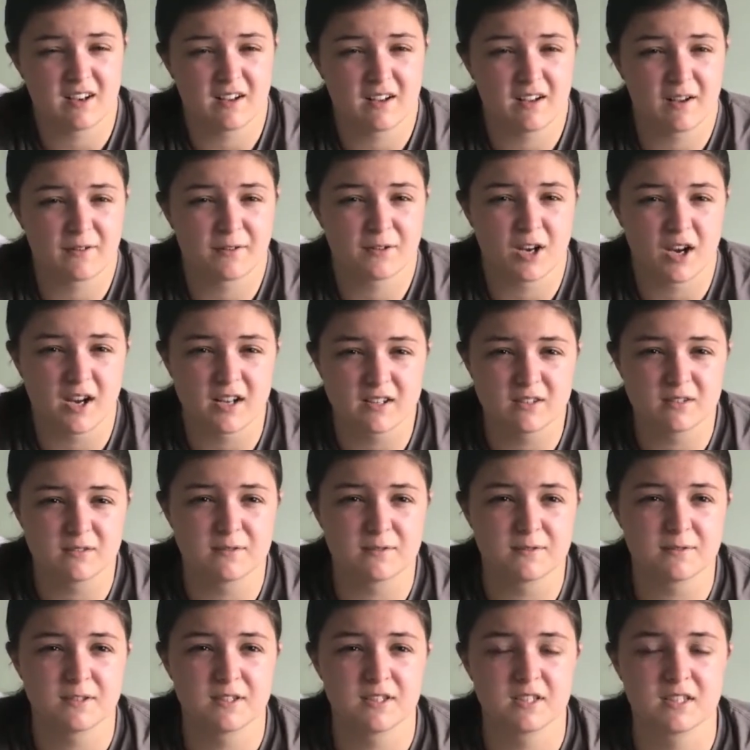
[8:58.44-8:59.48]
I've kind of
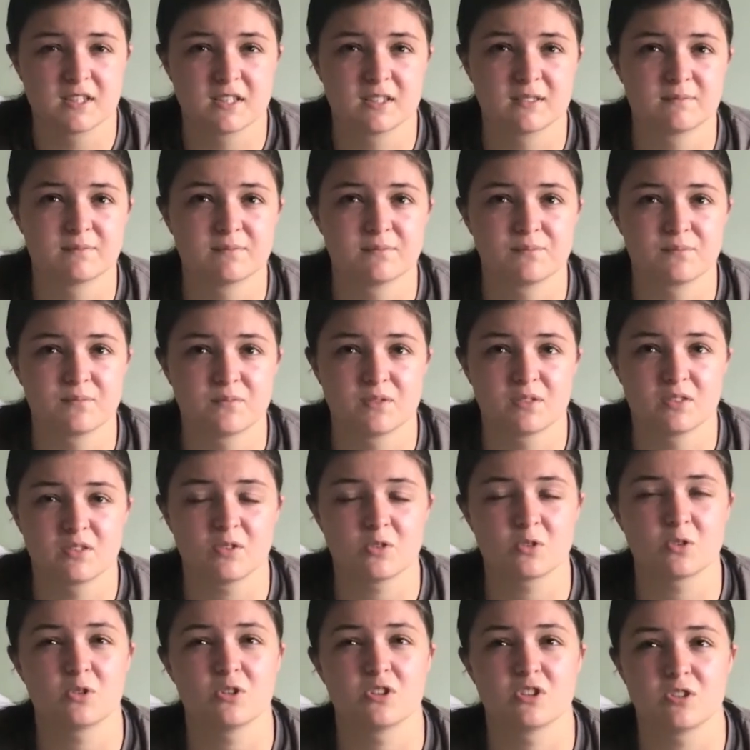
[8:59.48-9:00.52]

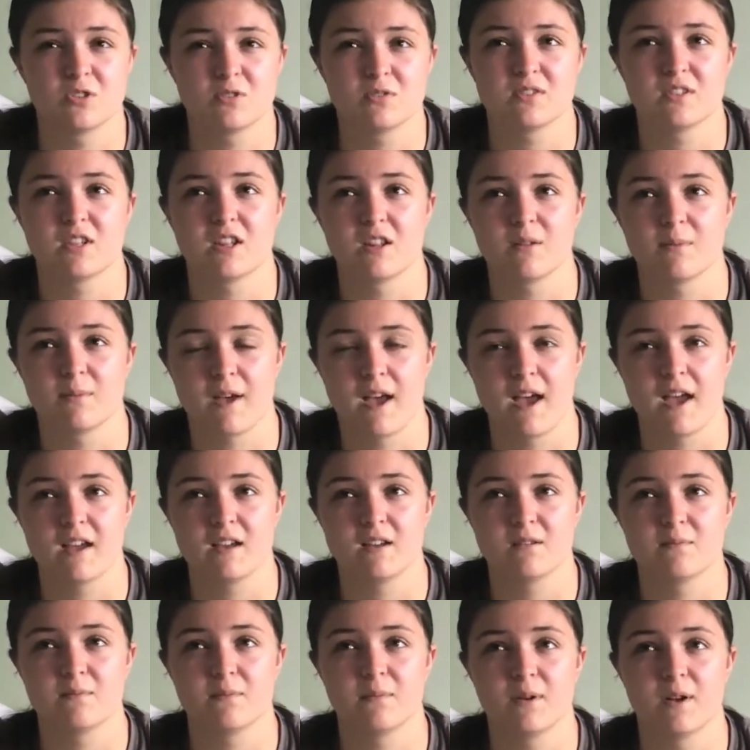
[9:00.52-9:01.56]
not got used to the
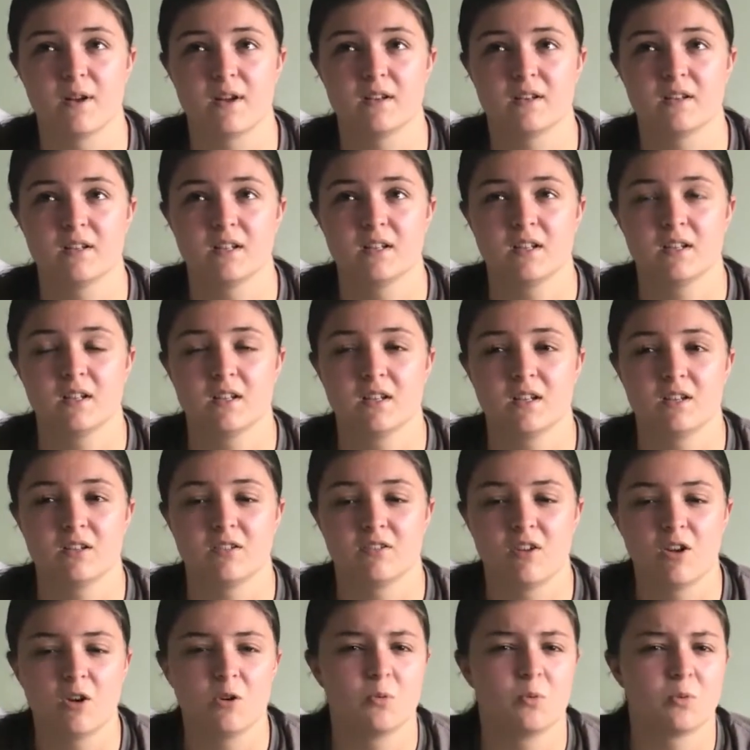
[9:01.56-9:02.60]
pain, but
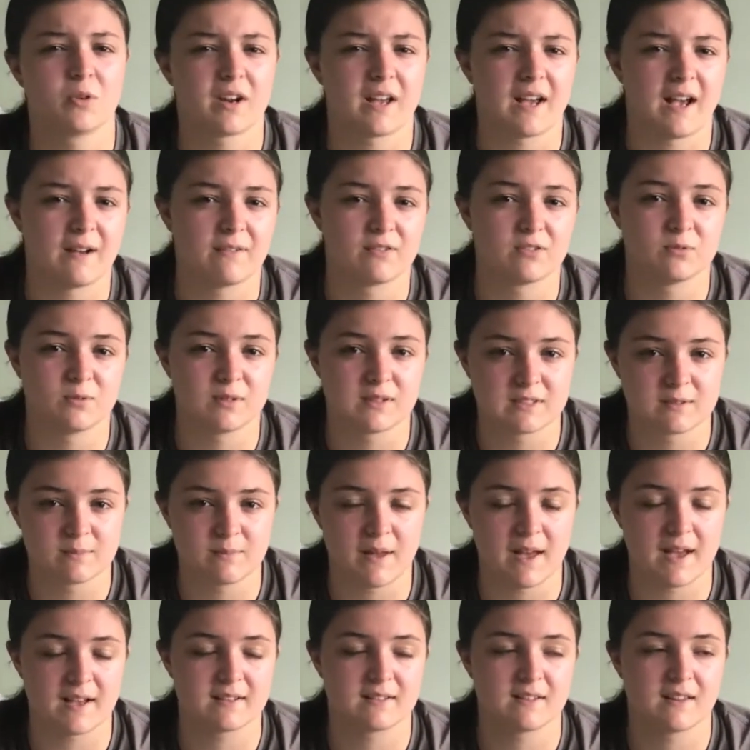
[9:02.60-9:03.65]
know what I have to
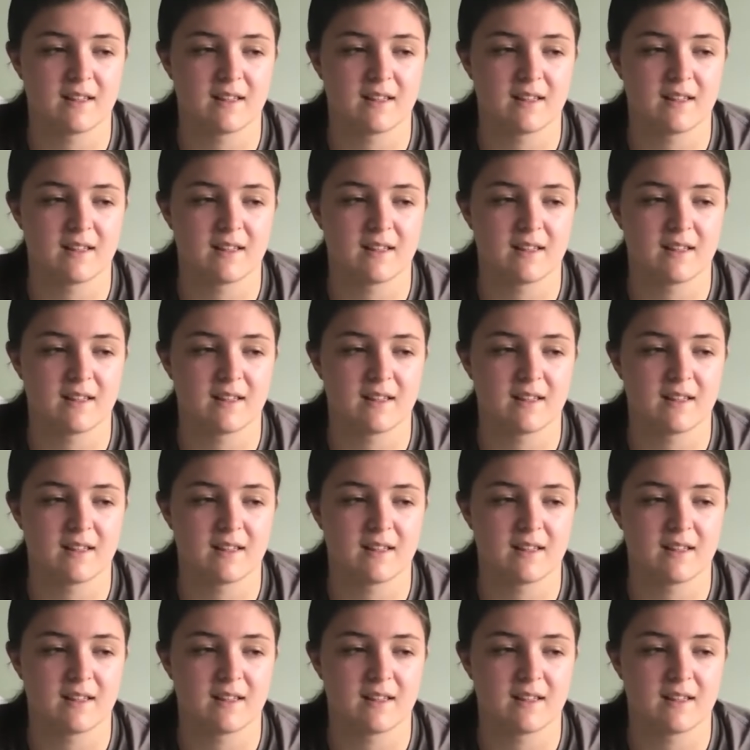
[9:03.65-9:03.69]
expect.